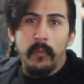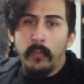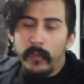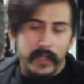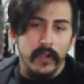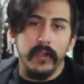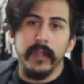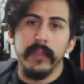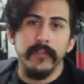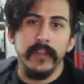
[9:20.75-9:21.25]
we
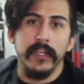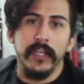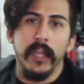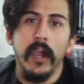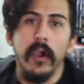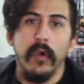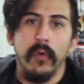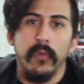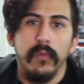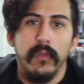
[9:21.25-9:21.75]
don't even
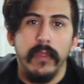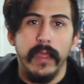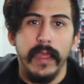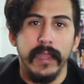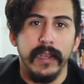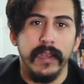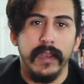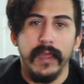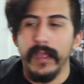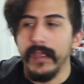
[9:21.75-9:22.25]
know.
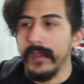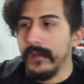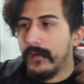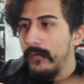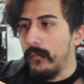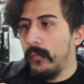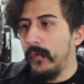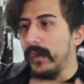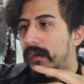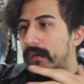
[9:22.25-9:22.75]
And, like,
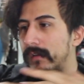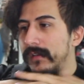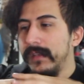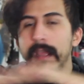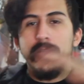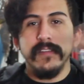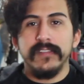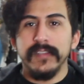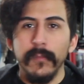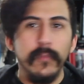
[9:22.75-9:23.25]
we've
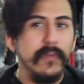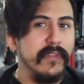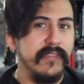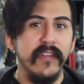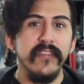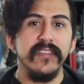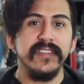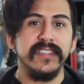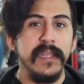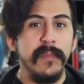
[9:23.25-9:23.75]

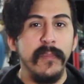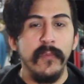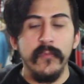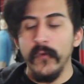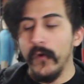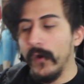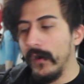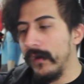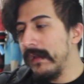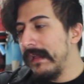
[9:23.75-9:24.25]
never seen
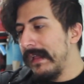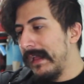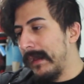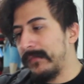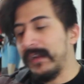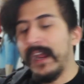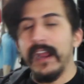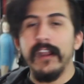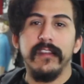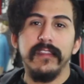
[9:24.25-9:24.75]
before. I'm
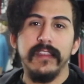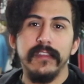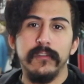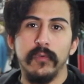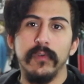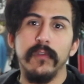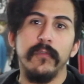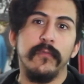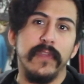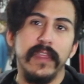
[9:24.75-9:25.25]
tired of these
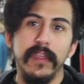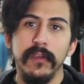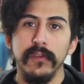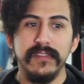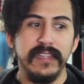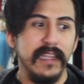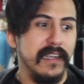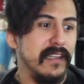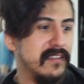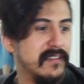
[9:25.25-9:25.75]

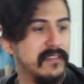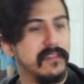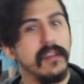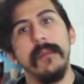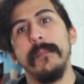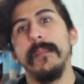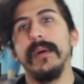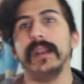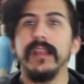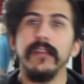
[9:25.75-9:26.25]
reveals that it's
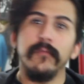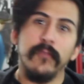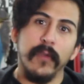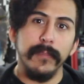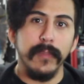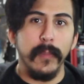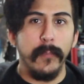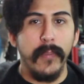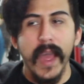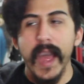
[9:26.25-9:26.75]
somebody
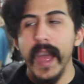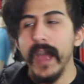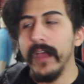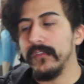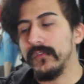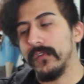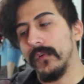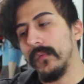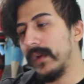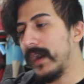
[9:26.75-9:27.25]
from the
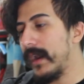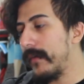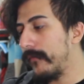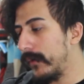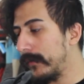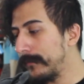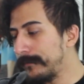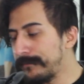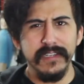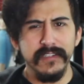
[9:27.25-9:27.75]
past or
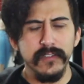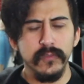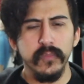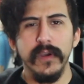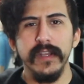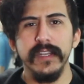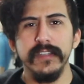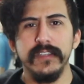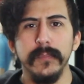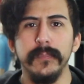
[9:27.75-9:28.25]
whatever. I just
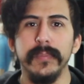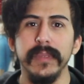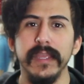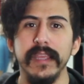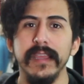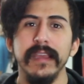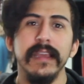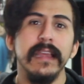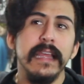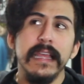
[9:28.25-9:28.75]
want it to
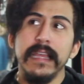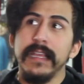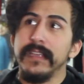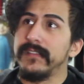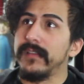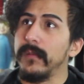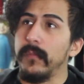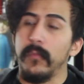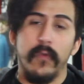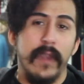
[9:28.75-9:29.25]
be
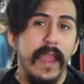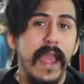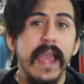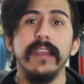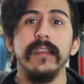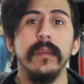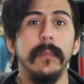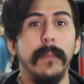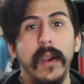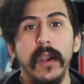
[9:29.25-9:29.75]
some
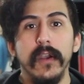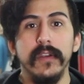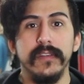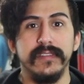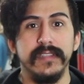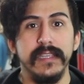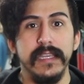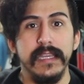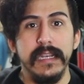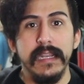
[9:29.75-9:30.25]
random
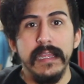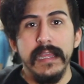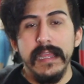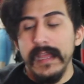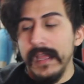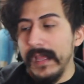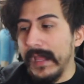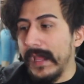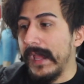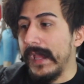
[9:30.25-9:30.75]
person.
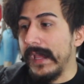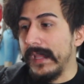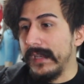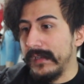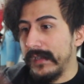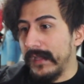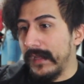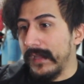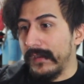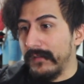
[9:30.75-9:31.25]

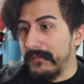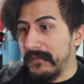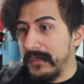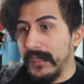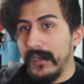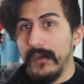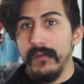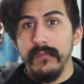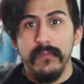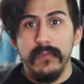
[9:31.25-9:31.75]
And, like, you
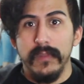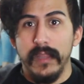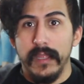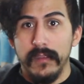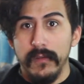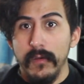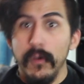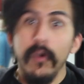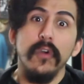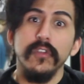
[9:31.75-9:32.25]
know,
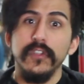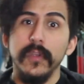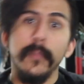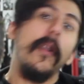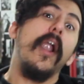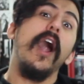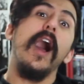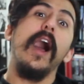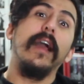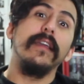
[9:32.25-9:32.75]
like, ooh,
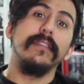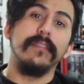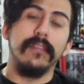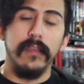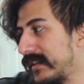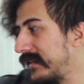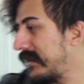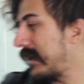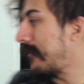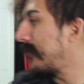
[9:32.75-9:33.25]
surprise!
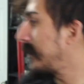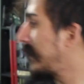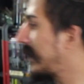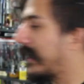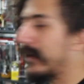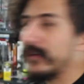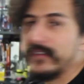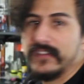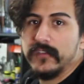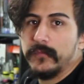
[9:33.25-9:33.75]
Because
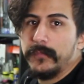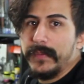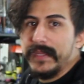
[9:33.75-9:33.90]
everything else has